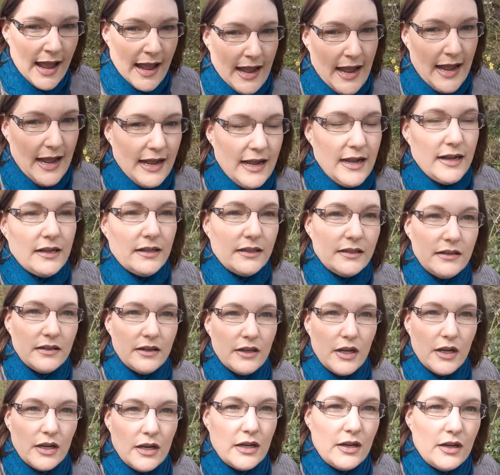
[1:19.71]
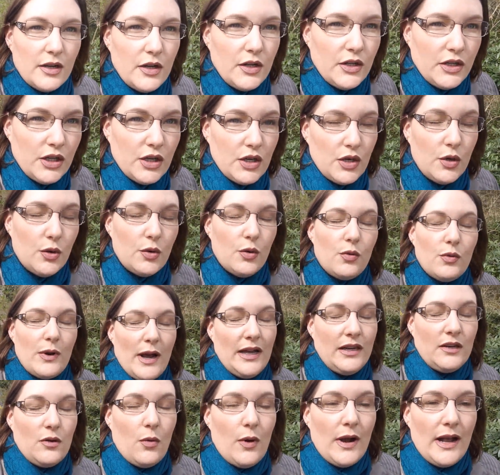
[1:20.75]
and you
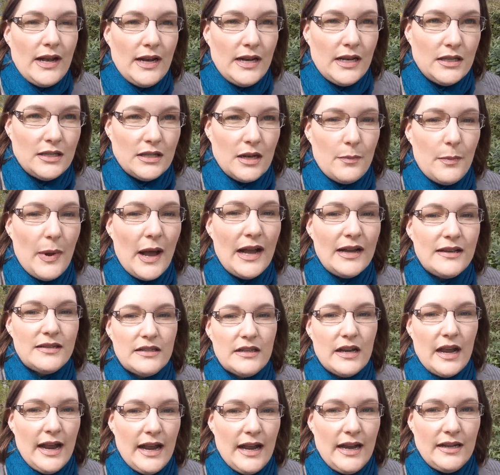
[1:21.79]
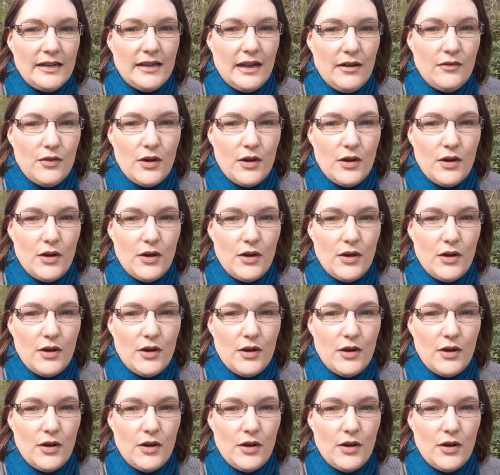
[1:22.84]
ran away in the past and